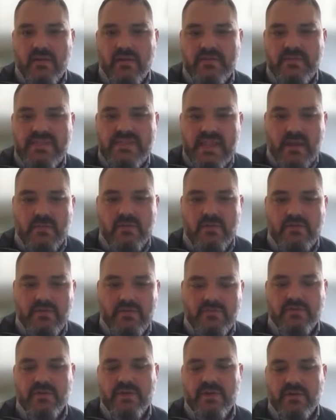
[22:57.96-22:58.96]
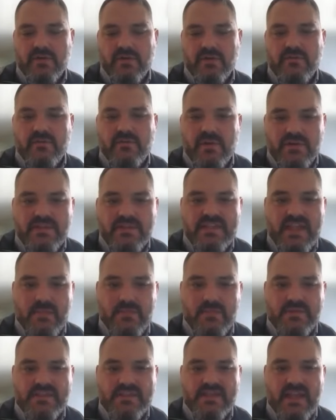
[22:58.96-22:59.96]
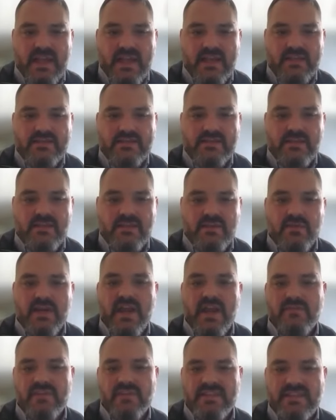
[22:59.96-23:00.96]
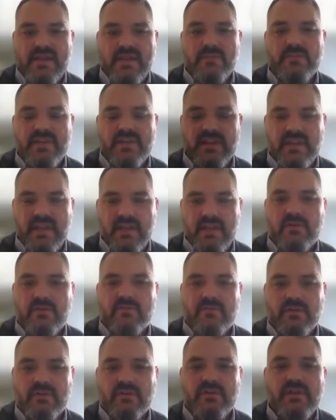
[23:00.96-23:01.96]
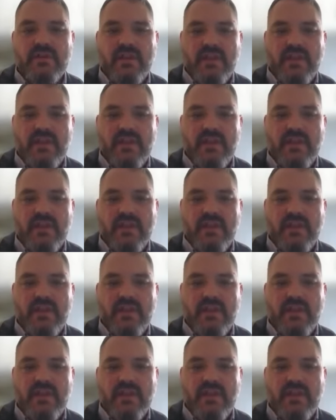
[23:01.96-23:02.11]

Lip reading: sample for your sample size, then you would have a sampling interval